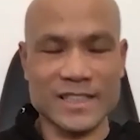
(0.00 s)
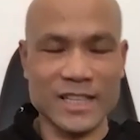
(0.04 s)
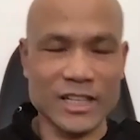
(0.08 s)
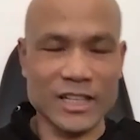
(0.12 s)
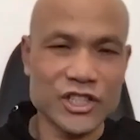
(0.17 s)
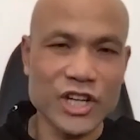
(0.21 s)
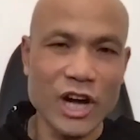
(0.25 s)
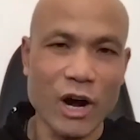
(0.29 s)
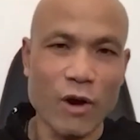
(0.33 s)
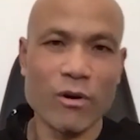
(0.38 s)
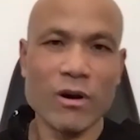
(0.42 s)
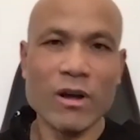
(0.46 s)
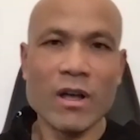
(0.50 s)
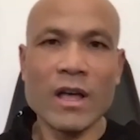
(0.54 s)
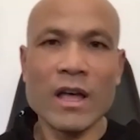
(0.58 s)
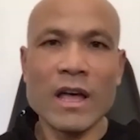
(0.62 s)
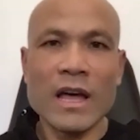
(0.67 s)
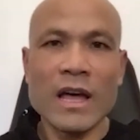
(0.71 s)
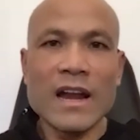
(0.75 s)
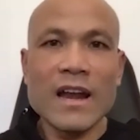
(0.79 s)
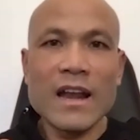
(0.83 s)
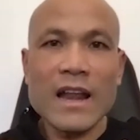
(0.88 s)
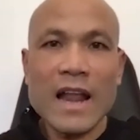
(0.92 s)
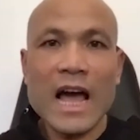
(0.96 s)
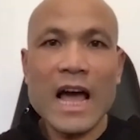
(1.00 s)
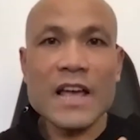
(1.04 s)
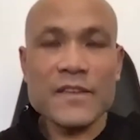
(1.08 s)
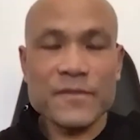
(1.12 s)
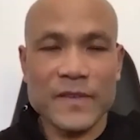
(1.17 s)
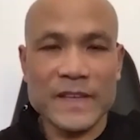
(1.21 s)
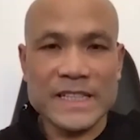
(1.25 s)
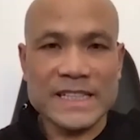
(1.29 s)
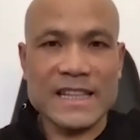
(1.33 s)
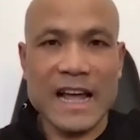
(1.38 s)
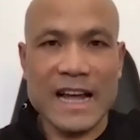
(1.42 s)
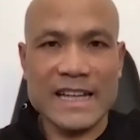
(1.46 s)
Joe, life
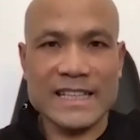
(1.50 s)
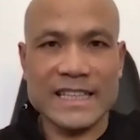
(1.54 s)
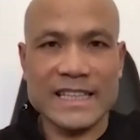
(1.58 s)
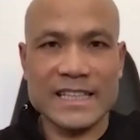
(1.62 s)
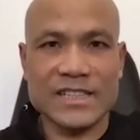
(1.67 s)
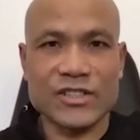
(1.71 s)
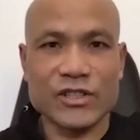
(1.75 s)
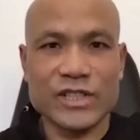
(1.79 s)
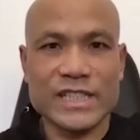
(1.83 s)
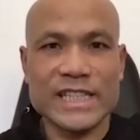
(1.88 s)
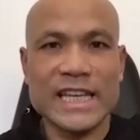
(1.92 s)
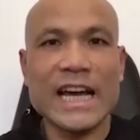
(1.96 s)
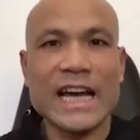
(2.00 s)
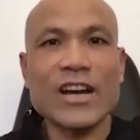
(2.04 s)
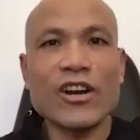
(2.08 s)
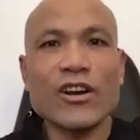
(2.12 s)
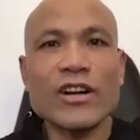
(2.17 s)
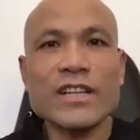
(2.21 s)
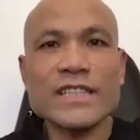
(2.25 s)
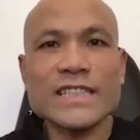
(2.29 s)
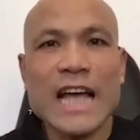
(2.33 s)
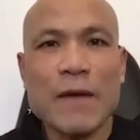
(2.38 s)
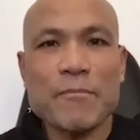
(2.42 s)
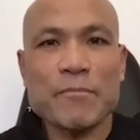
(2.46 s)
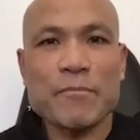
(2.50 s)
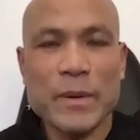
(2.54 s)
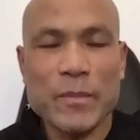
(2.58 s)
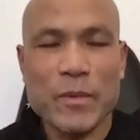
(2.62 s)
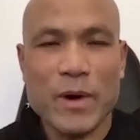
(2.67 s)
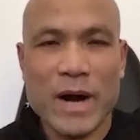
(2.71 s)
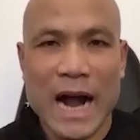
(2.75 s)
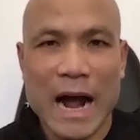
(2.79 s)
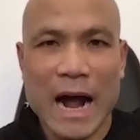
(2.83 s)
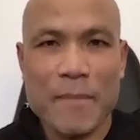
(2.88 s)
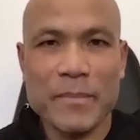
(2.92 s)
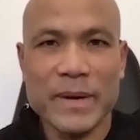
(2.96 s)
is like this. You see, a lot of time people
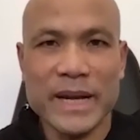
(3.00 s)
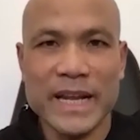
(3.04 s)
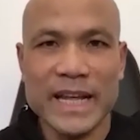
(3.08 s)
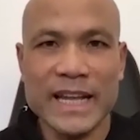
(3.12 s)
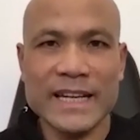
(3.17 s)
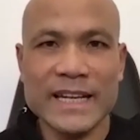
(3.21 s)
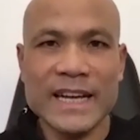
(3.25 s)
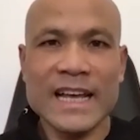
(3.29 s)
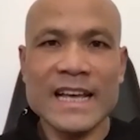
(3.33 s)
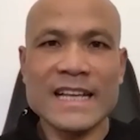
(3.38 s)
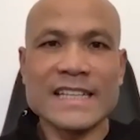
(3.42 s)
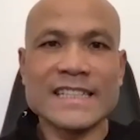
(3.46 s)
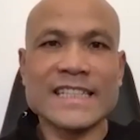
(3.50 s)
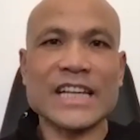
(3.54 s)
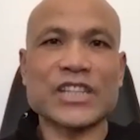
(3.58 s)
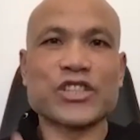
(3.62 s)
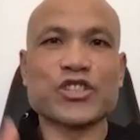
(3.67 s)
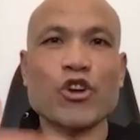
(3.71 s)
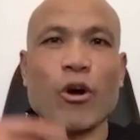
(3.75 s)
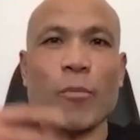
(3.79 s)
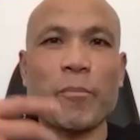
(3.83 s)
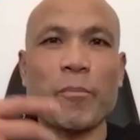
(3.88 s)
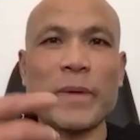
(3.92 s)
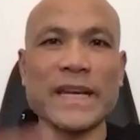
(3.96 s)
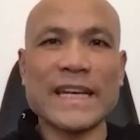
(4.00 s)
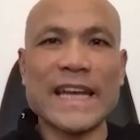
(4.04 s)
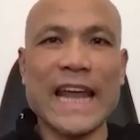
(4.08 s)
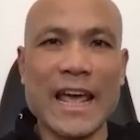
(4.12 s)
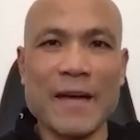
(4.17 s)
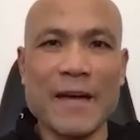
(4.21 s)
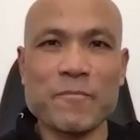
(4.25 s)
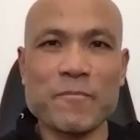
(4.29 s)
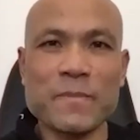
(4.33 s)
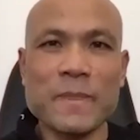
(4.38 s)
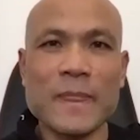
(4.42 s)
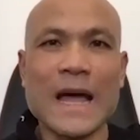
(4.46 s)
come in, they're dropping
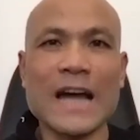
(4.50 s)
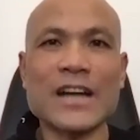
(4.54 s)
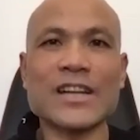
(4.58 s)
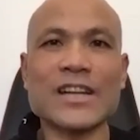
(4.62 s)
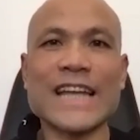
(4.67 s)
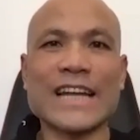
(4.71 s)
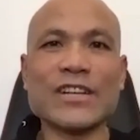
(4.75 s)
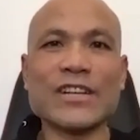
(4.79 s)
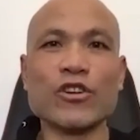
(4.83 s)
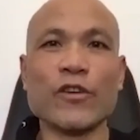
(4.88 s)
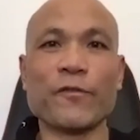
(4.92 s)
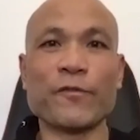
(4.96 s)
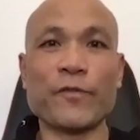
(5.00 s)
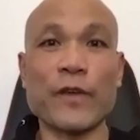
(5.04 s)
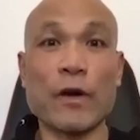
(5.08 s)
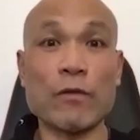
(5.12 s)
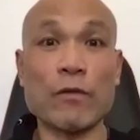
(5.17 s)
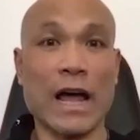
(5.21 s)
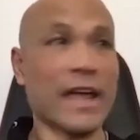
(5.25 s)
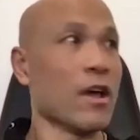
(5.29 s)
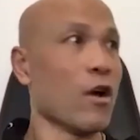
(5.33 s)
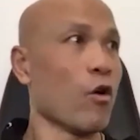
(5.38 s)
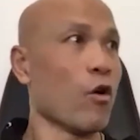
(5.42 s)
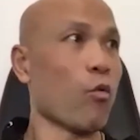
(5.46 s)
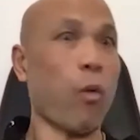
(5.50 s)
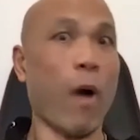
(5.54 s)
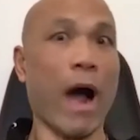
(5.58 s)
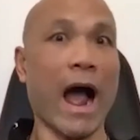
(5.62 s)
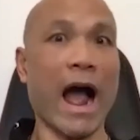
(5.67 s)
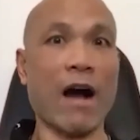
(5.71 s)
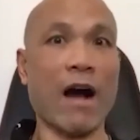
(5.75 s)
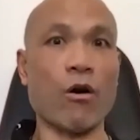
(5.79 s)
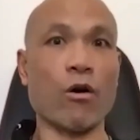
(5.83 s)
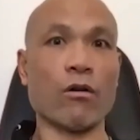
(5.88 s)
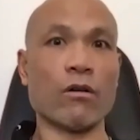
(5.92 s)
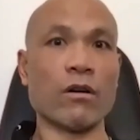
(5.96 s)
name, and then you feel like,
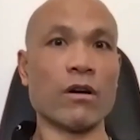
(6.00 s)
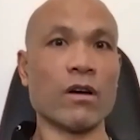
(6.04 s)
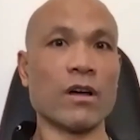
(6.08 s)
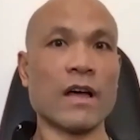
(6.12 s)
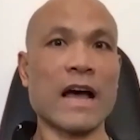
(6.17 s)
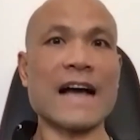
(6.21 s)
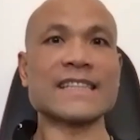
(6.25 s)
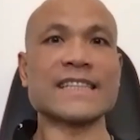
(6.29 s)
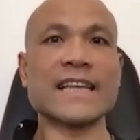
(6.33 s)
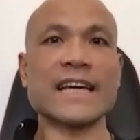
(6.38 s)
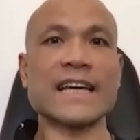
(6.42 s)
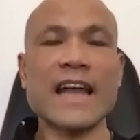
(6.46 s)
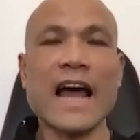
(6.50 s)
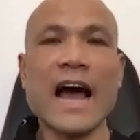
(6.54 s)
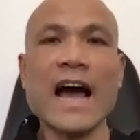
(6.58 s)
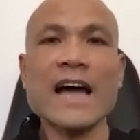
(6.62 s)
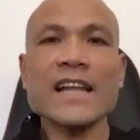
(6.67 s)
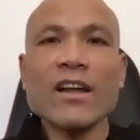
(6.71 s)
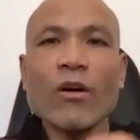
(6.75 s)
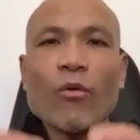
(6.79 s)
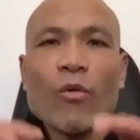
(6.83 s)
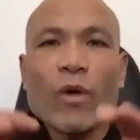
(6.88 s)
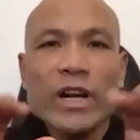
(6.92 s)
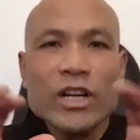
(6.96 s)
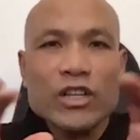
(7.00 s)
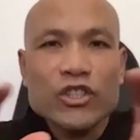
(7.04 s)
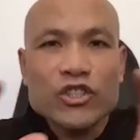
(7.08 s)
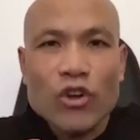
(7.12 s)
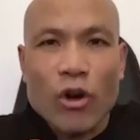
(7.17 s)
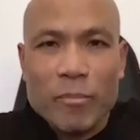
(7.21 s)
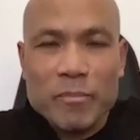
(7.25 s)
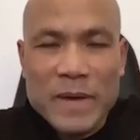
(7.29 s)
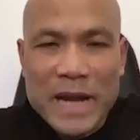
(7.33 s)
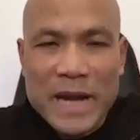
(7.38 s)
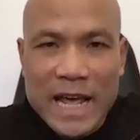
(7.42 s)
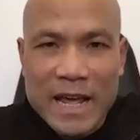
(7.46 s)
wow. I said, I don't want to
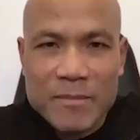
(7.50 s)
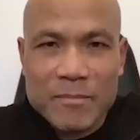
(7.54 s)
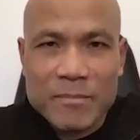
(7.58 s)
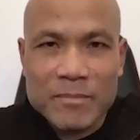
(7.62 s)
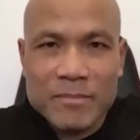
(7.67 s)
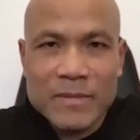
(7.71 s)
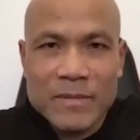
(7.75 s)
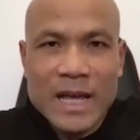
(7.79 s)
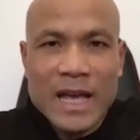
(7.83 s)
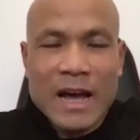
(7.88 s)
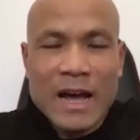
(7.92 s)
drop name.